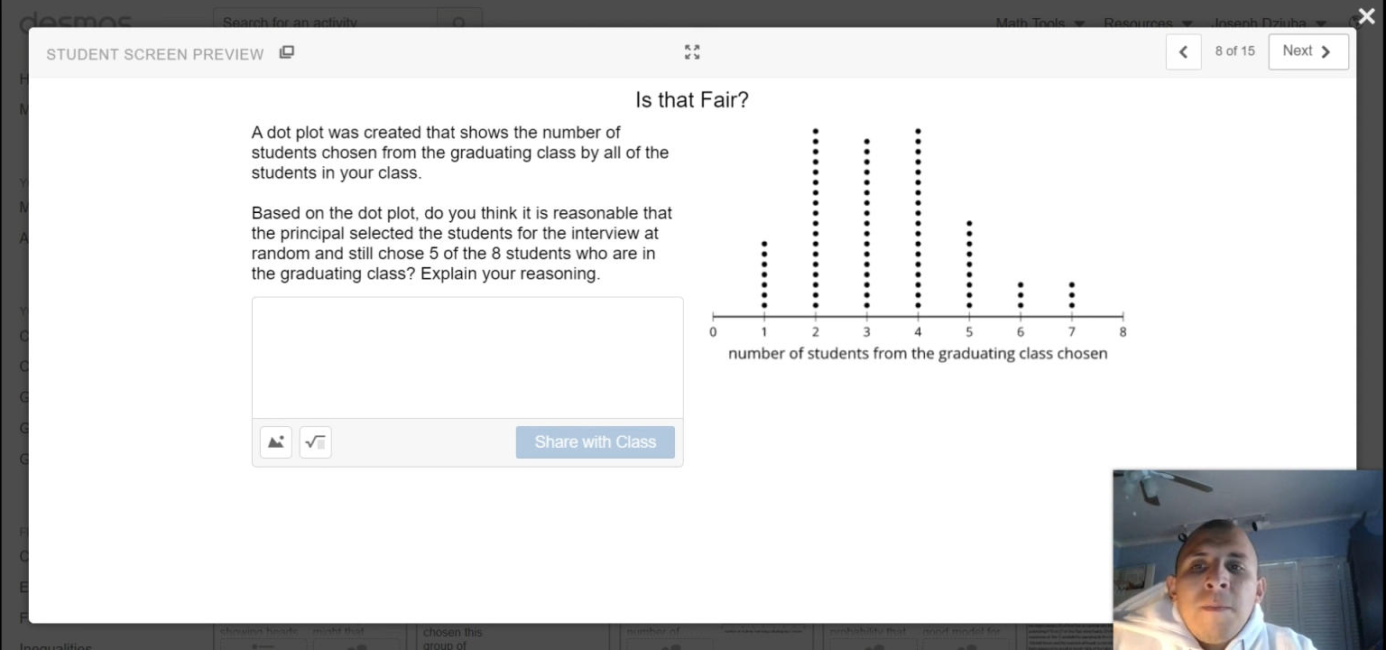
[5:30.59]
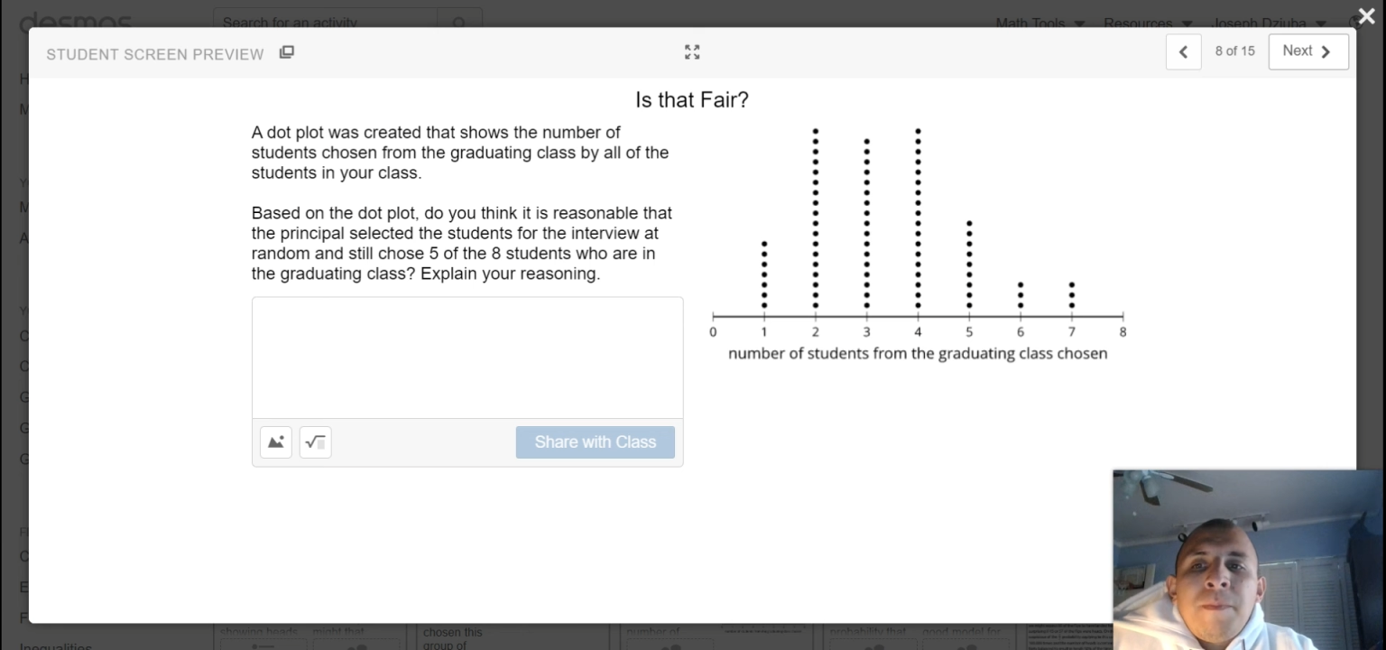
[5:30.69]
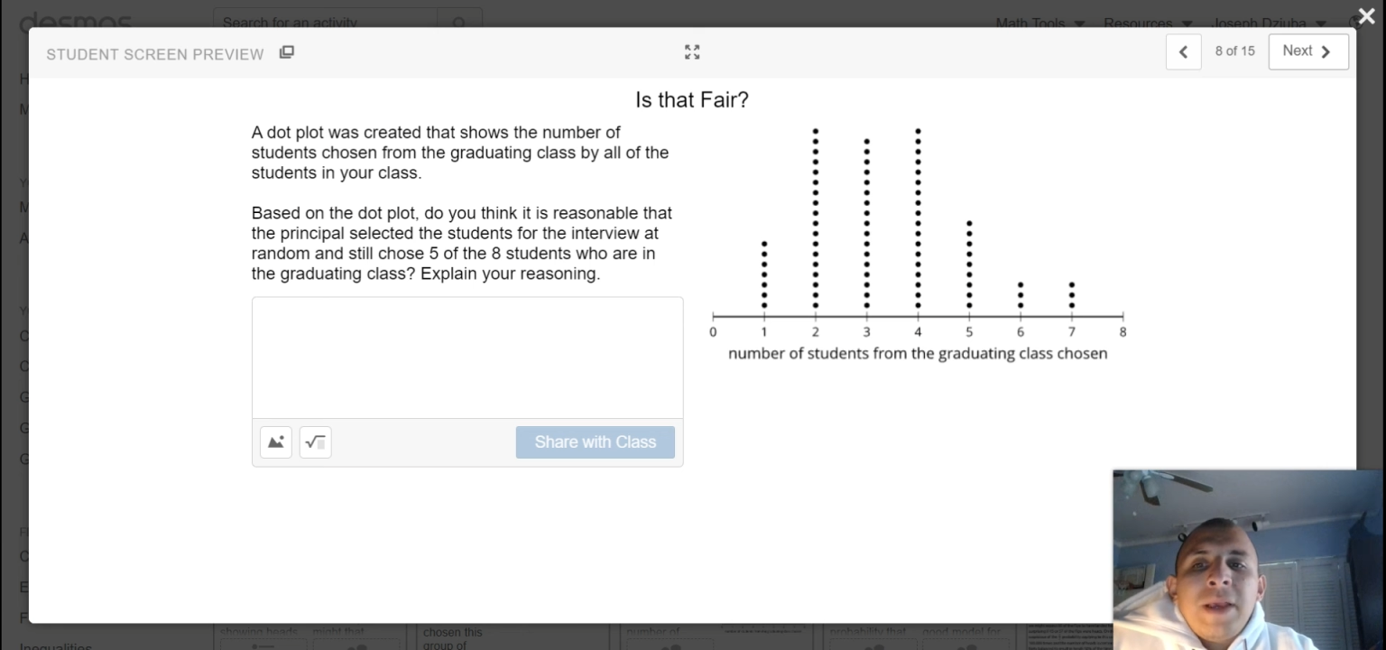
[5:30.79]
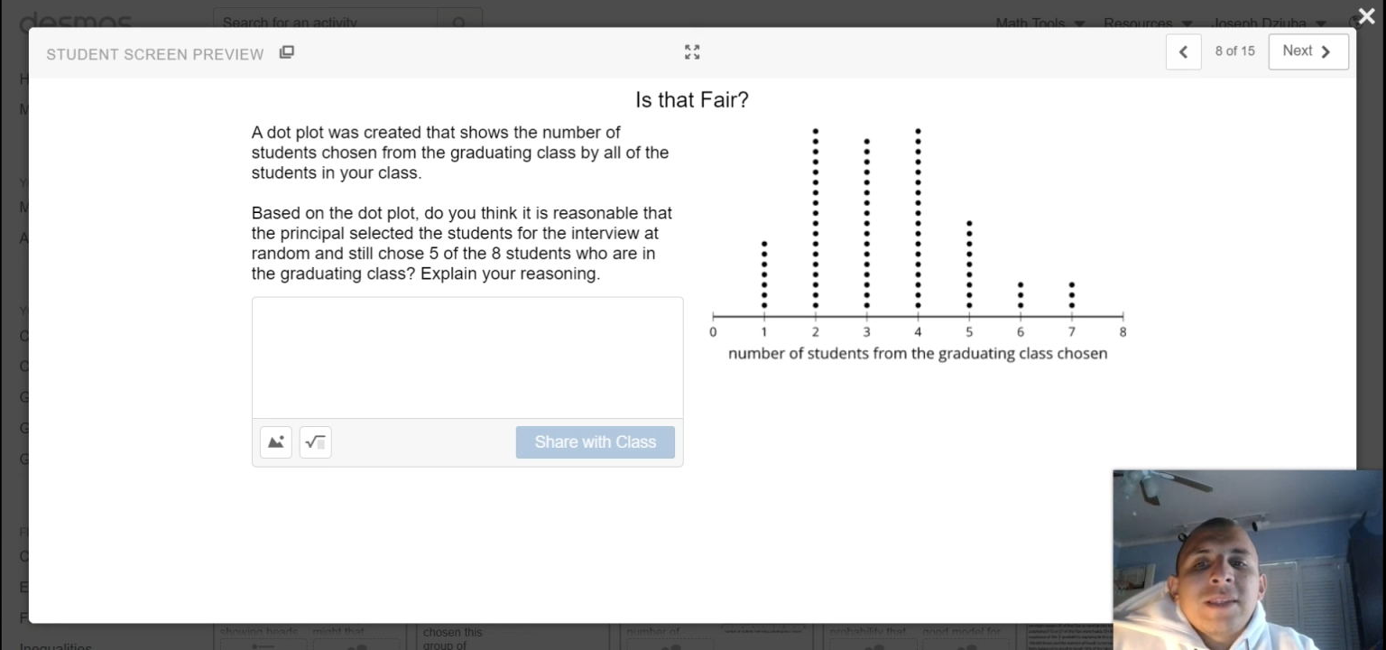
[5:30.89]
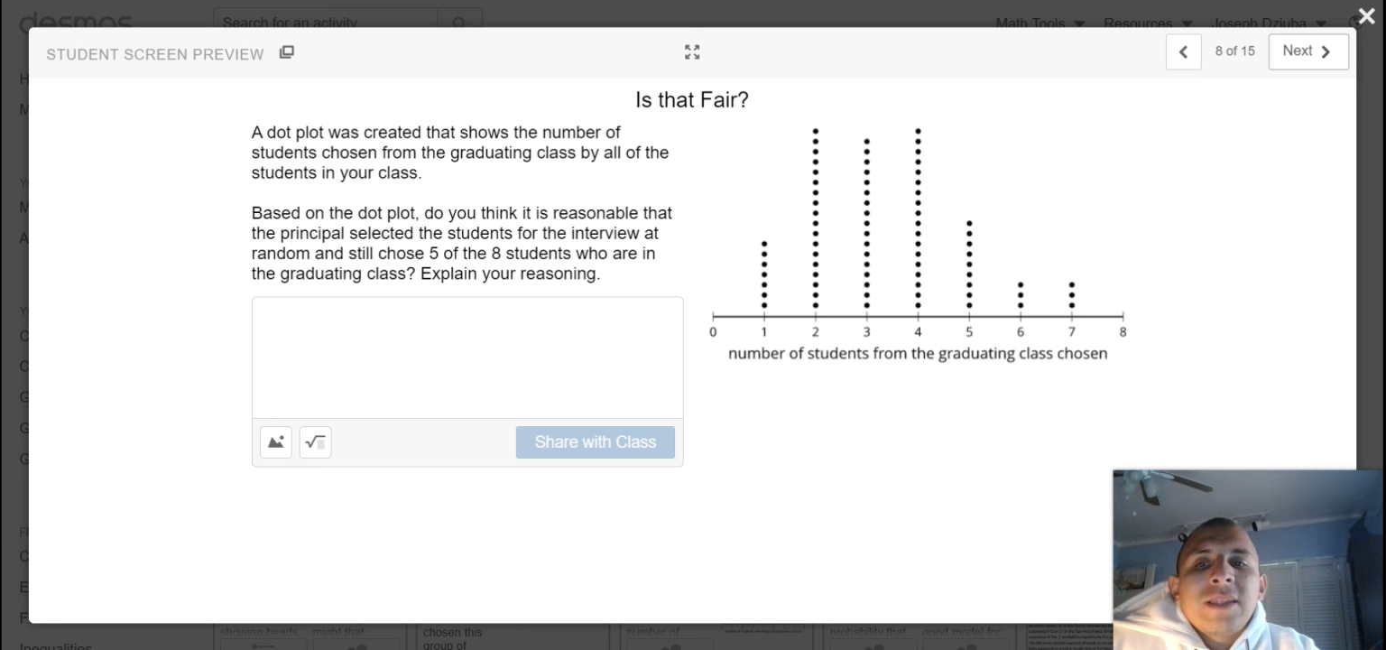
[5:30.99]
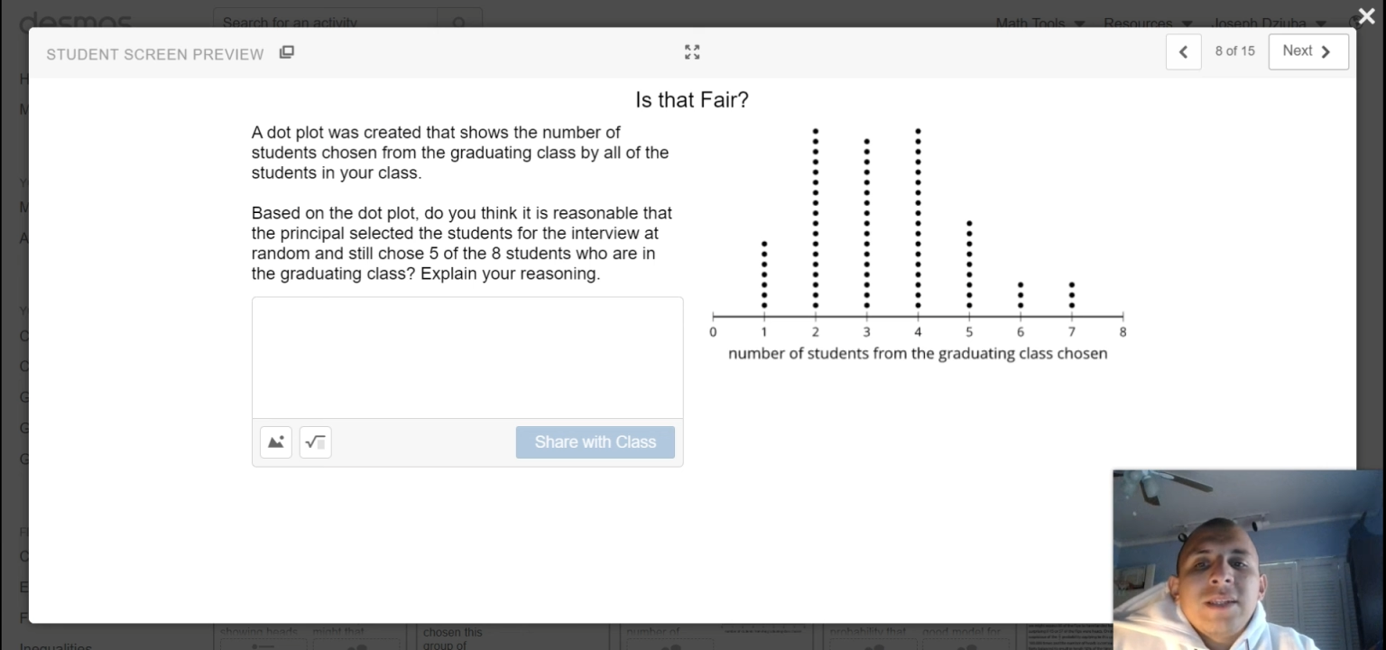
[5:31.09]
Based on the